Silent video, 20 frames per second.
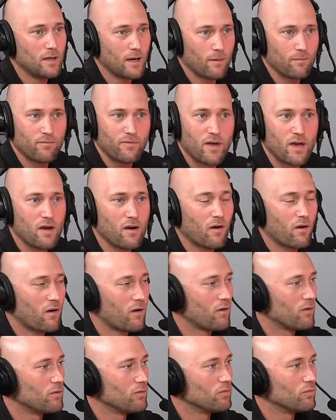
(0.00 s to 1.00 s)
Yeah, yeah. they
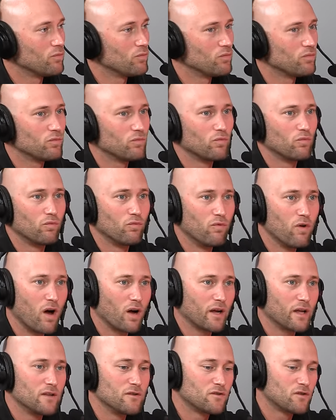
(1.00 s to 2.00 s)
are. They are tough.
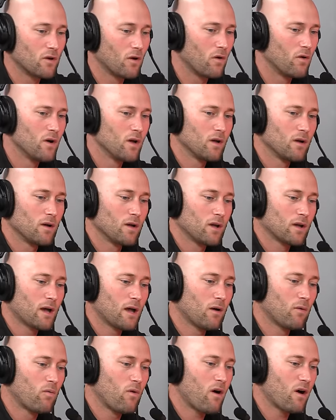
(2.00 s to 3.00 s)
Rugged. So
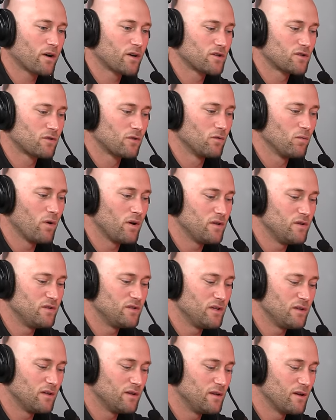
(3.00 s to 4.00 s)
kind of walk us through what you
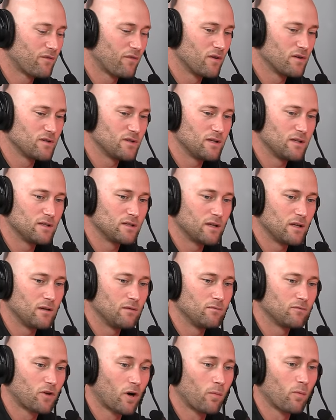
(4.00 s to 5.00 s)
see the differences
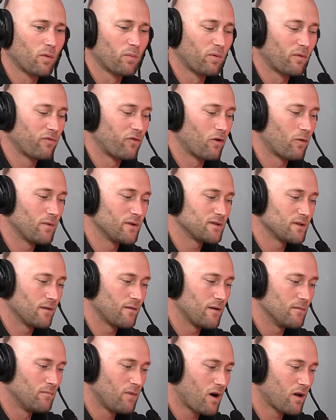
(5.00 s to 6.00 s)
in terminal performance of
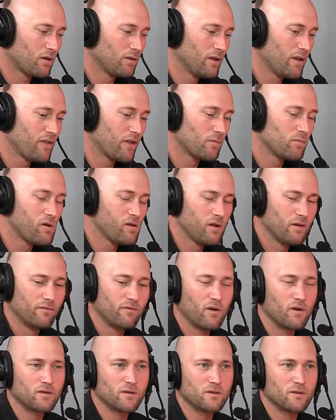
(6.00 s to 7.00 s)
a monolithic bullet
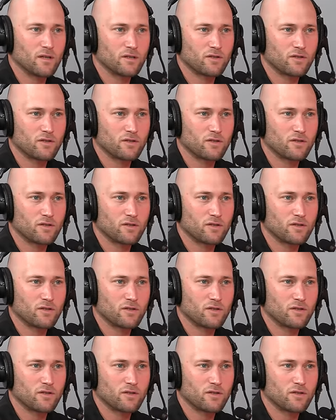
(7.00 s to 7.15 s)
versus